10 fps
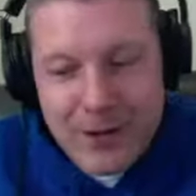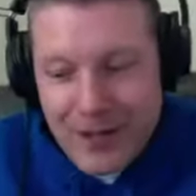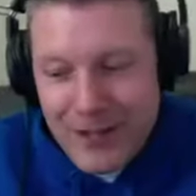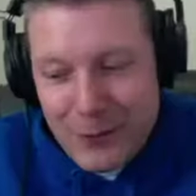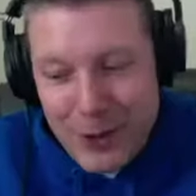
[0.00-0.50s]

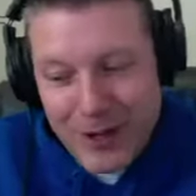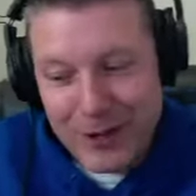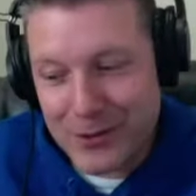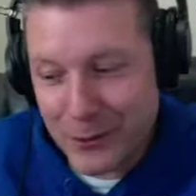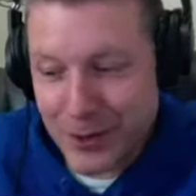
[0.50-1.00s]

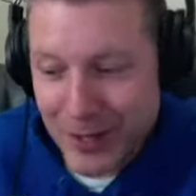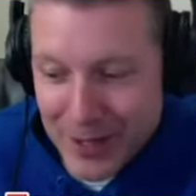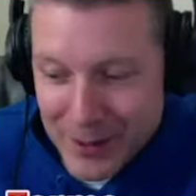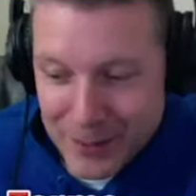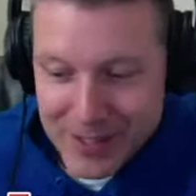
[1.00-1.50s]
well, dude,
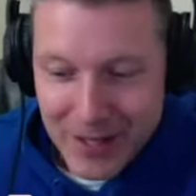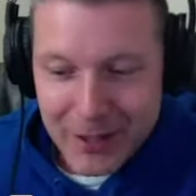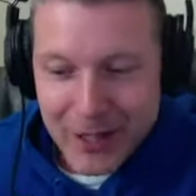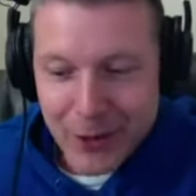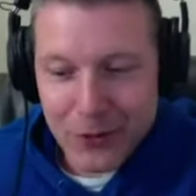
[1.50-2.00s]
it's not
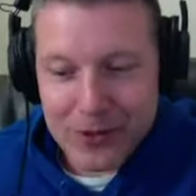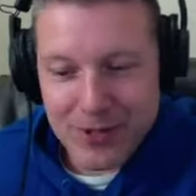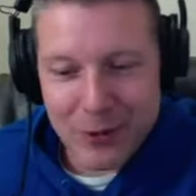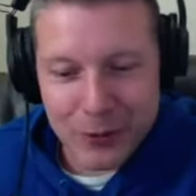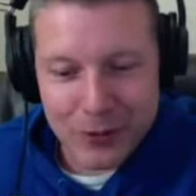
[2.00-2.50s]
like you
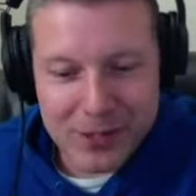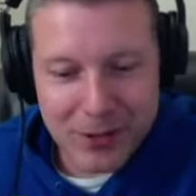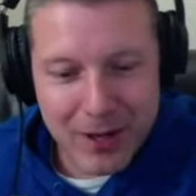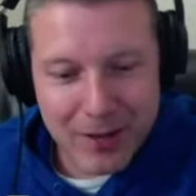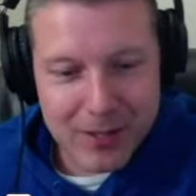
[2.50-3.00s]
don't
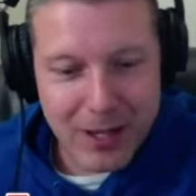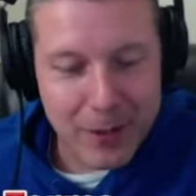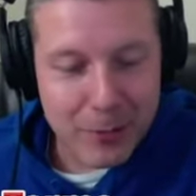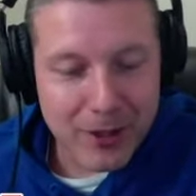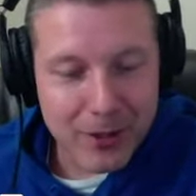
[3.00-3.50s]
still have
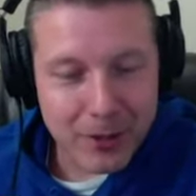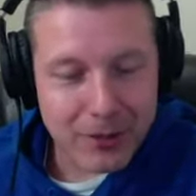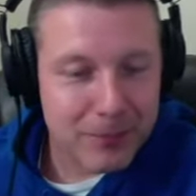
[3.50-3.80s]
time. You know what I mean?